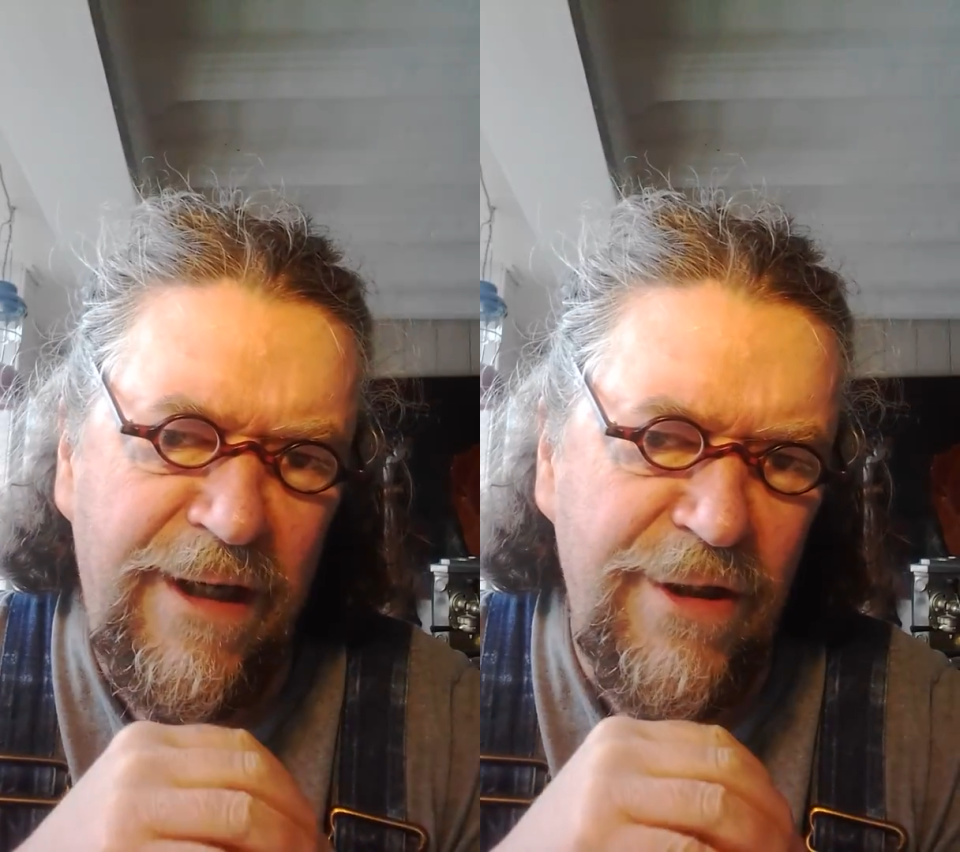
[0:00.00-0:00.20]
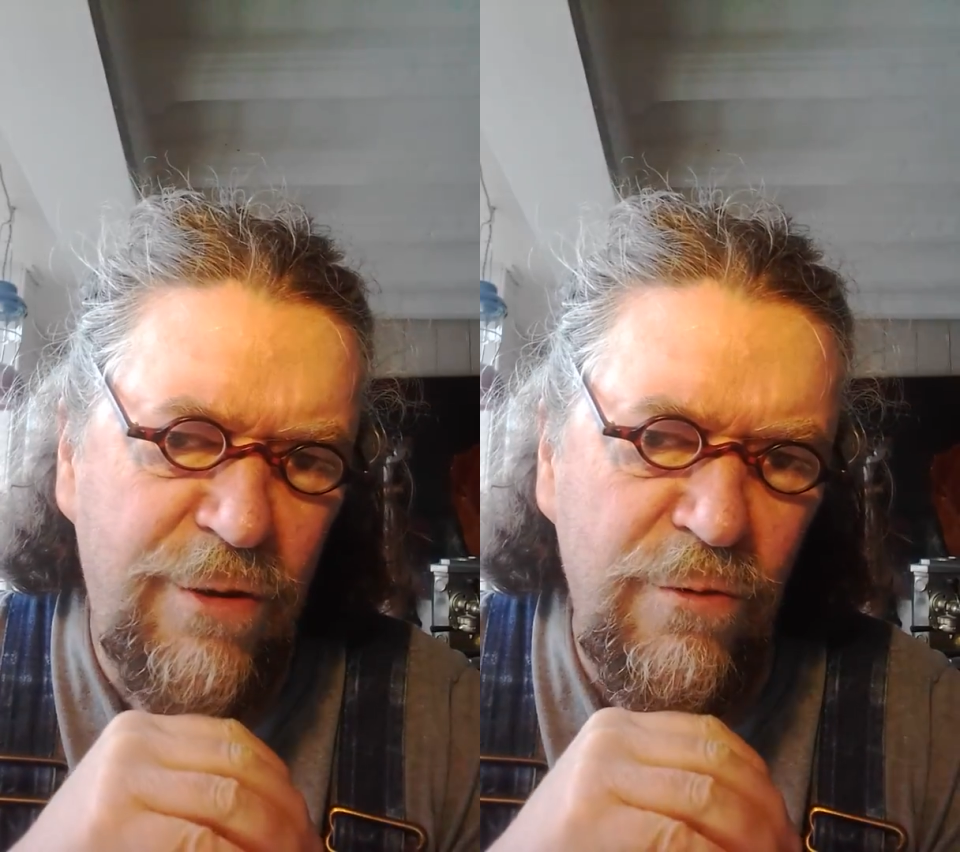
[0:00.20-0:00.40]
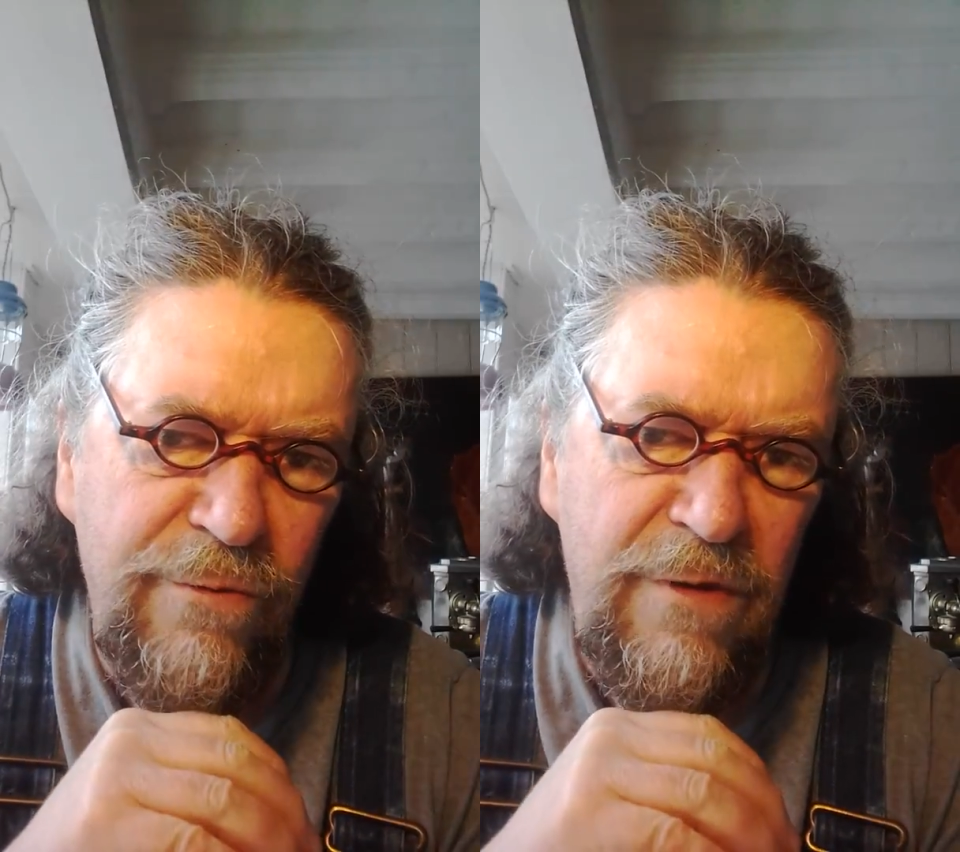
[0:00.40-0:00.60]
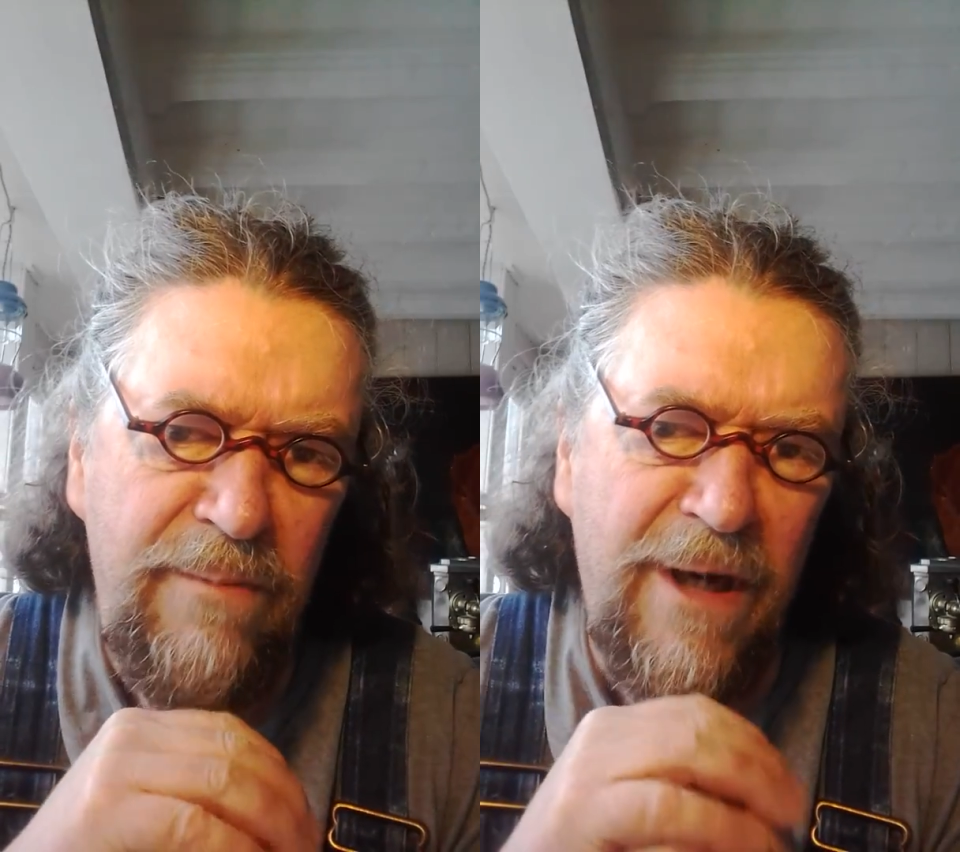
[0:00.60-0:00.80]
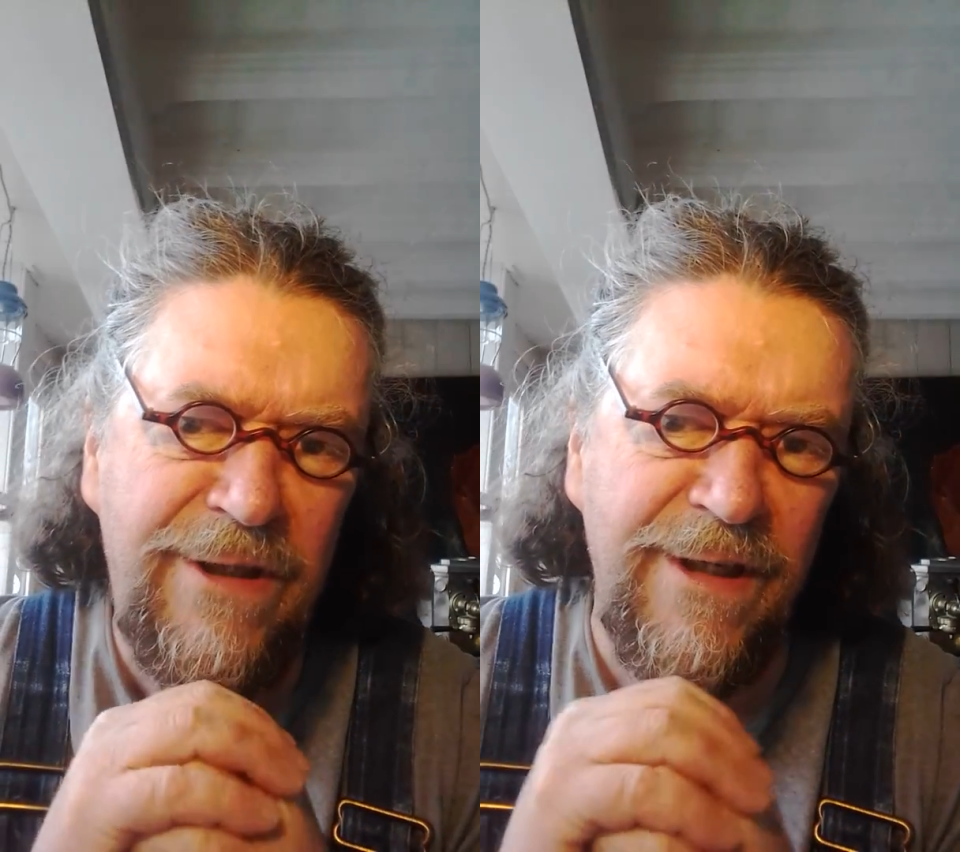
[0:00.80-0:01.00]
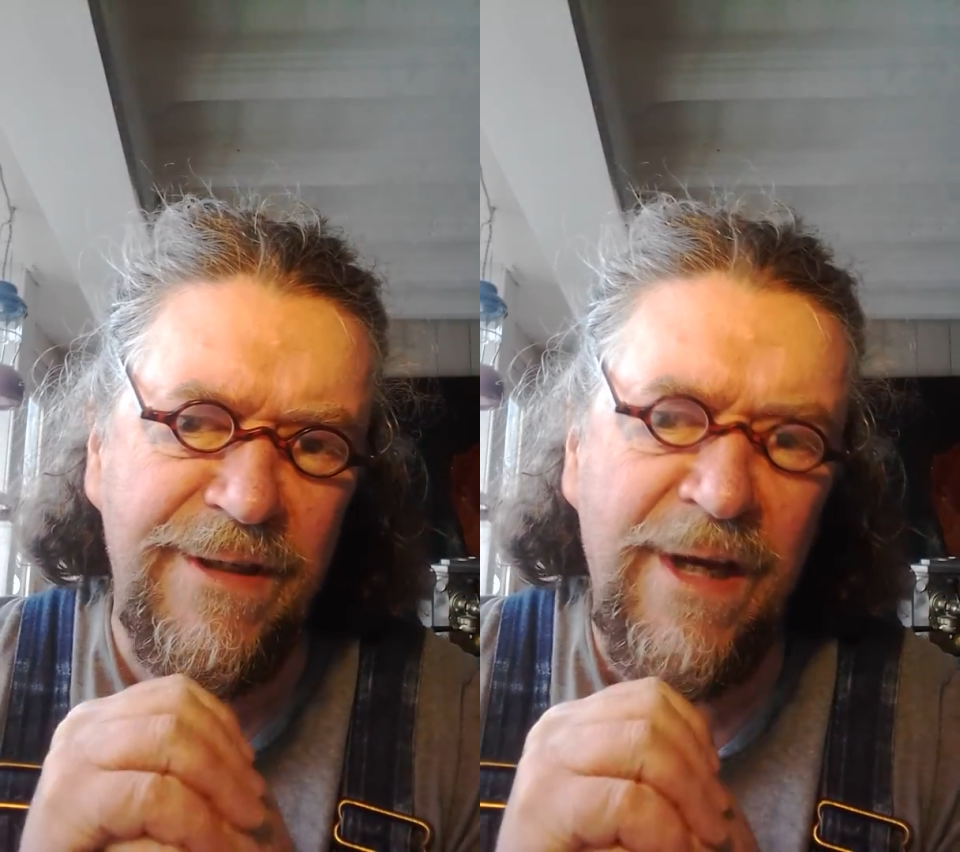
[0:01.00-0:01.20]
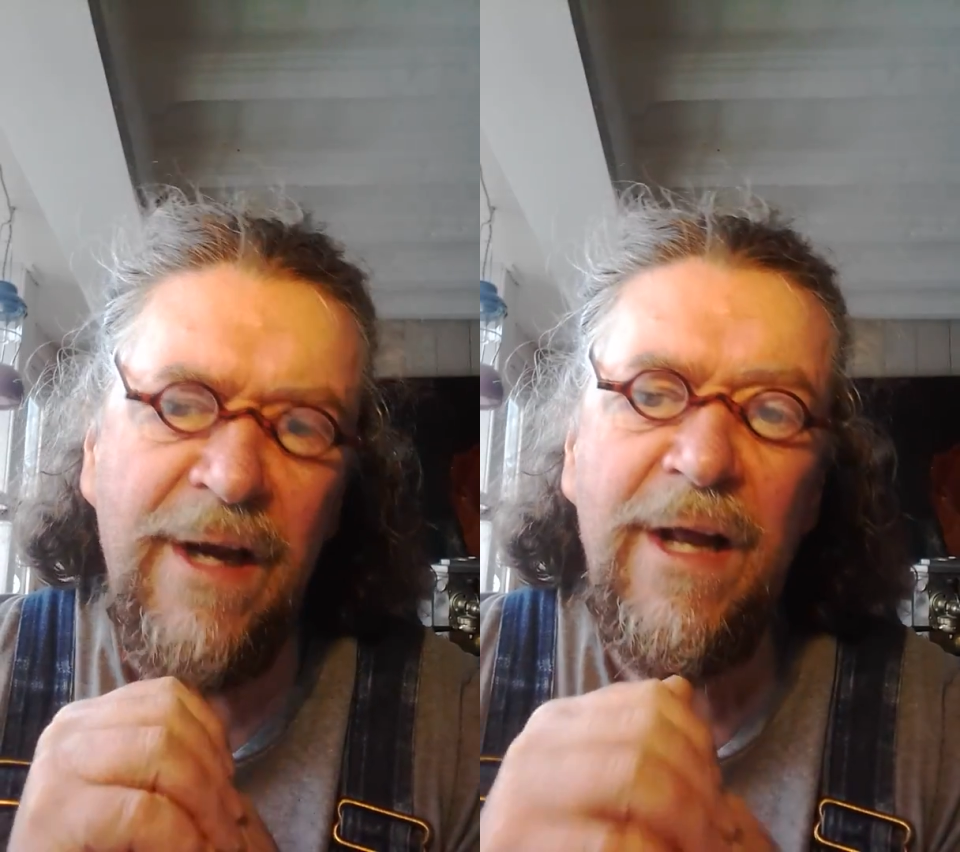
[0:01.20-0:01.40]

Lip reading: extraordinary measures.